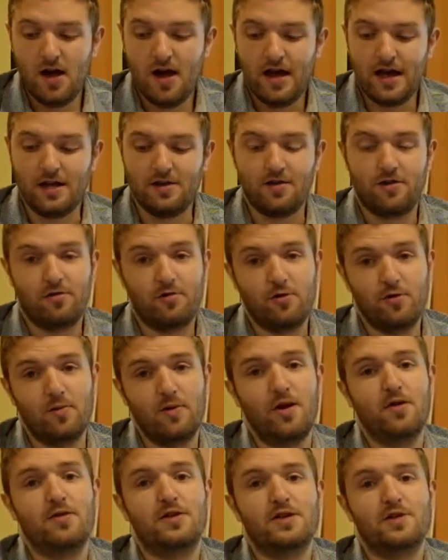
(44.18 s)
either through
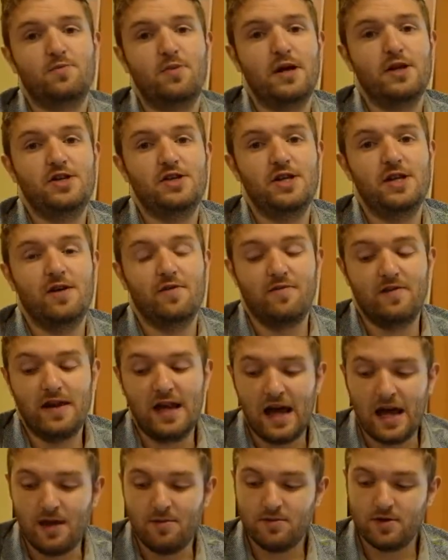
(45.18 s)
uploading a spreadsheet of
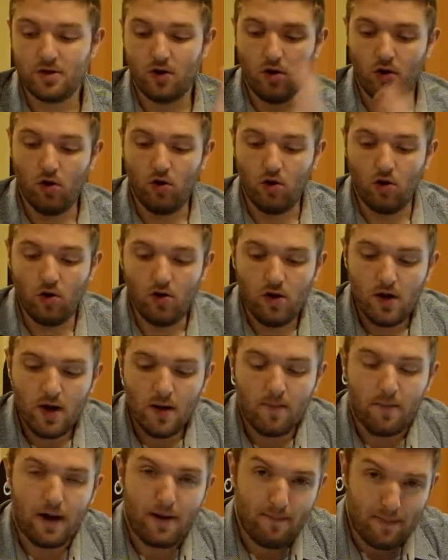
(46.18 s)
names or
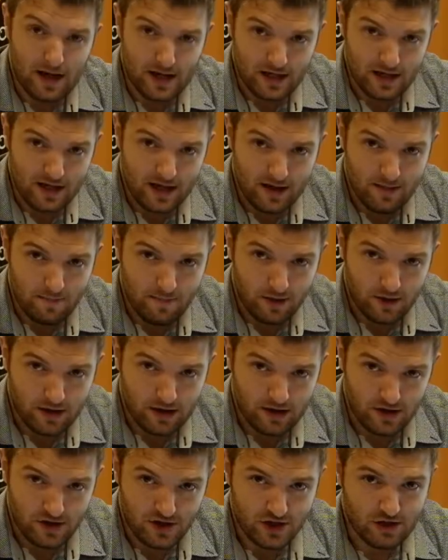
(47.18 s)
by manually
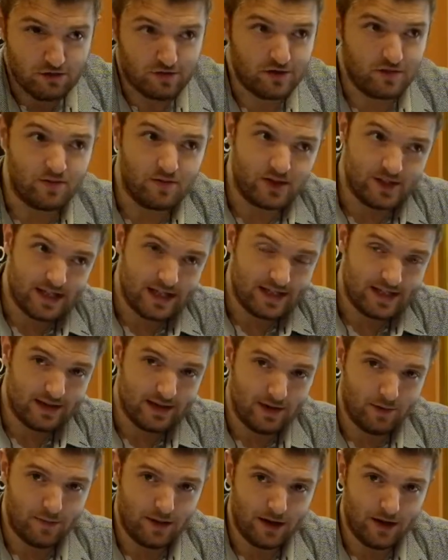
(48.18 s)
inputting the children, which takes a
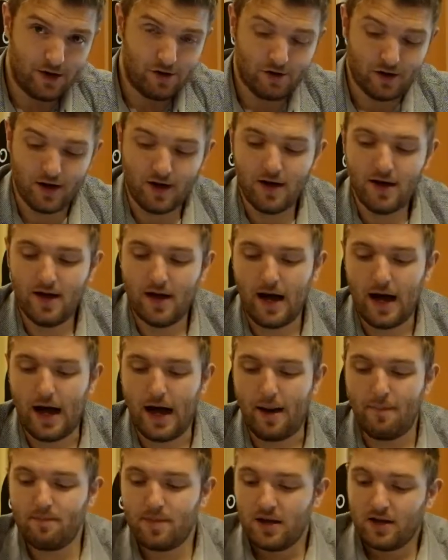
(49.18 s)
little bit longer.
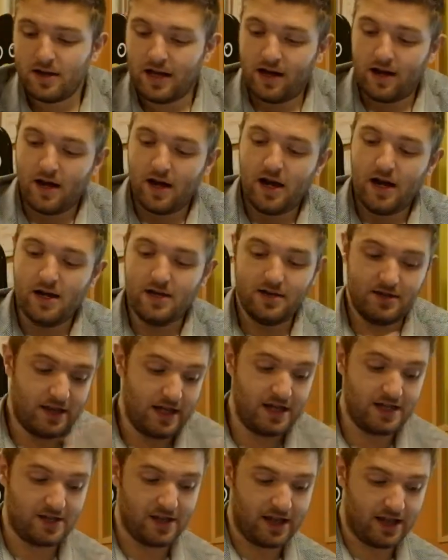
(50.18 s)

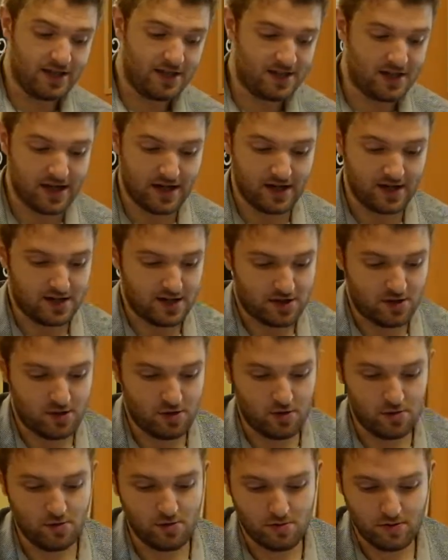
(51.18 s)
These are then synced
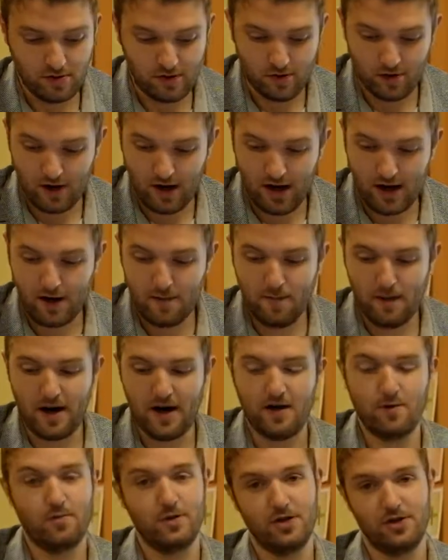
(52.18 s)
to your
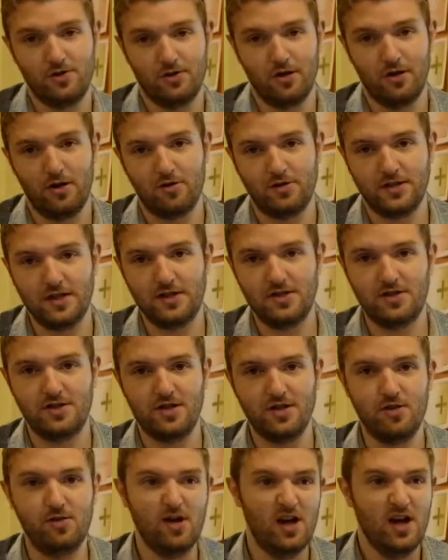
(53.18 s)
iPad, which you're logged
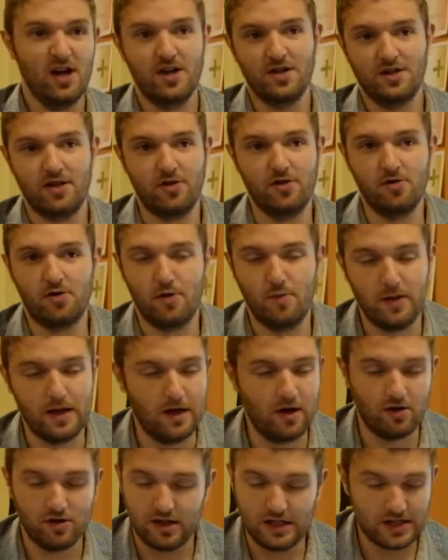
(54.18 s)
into, so you could be
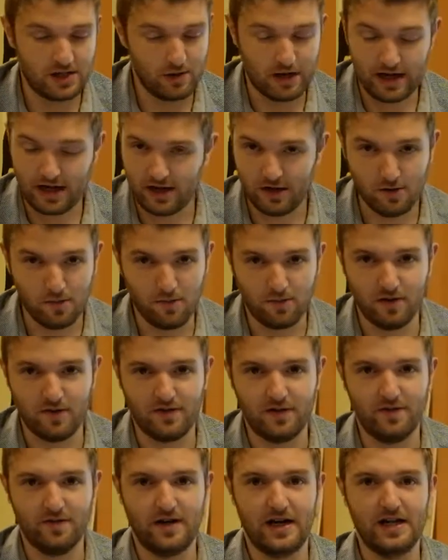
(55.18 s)
logged into any number of
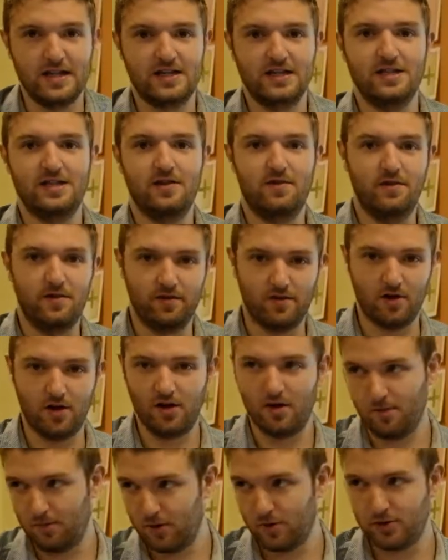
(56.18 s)
devices if you've
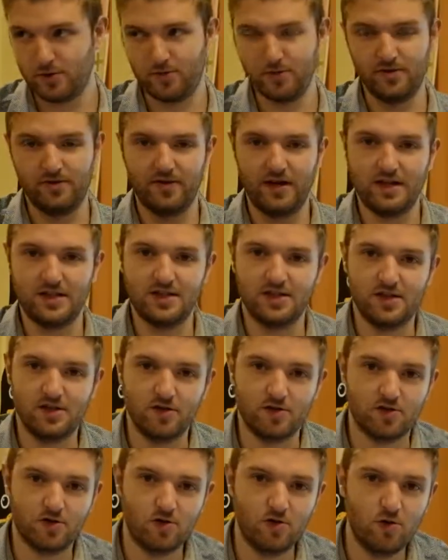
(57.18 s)
got multiple devices in
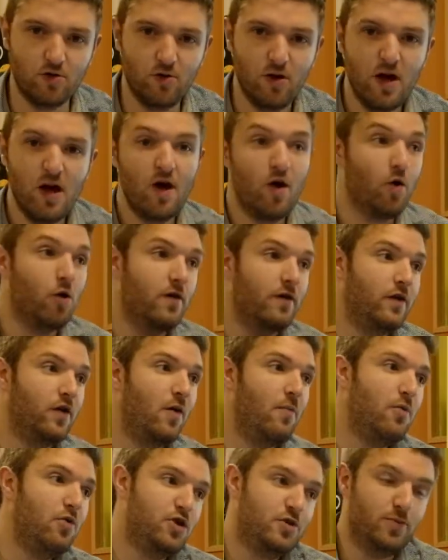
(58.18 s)
your school, or if you've
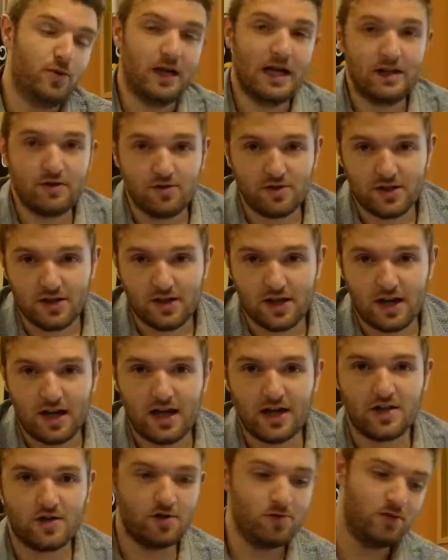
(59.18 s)
got multiple adults in the
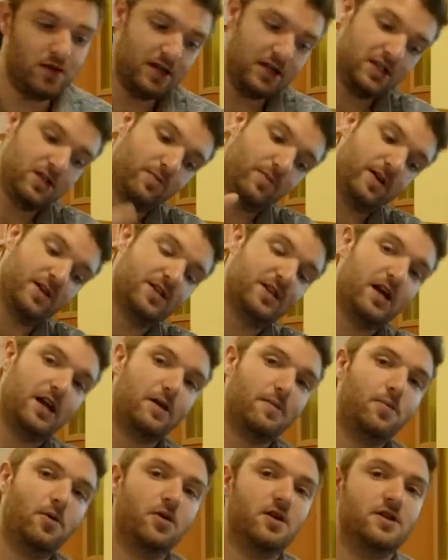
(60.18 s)
classroom that need to be
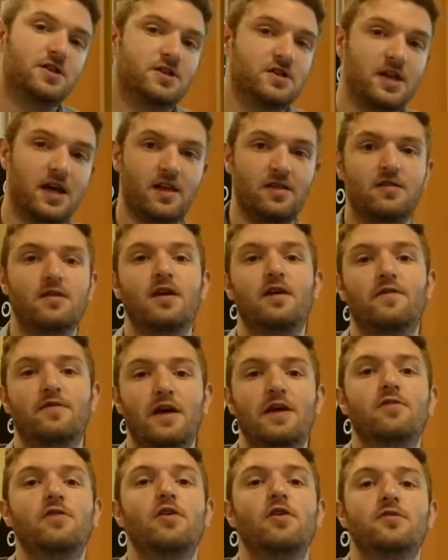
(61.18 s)
assigning points, then if
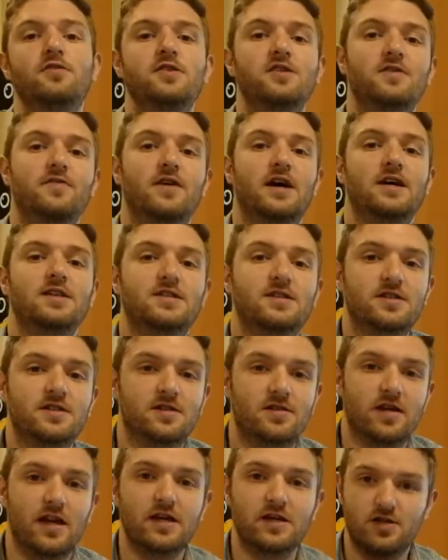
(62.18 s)
they've got other devices,
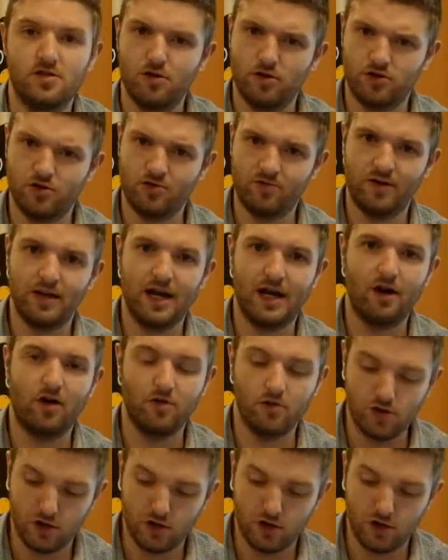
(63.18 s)
it's not just reliant on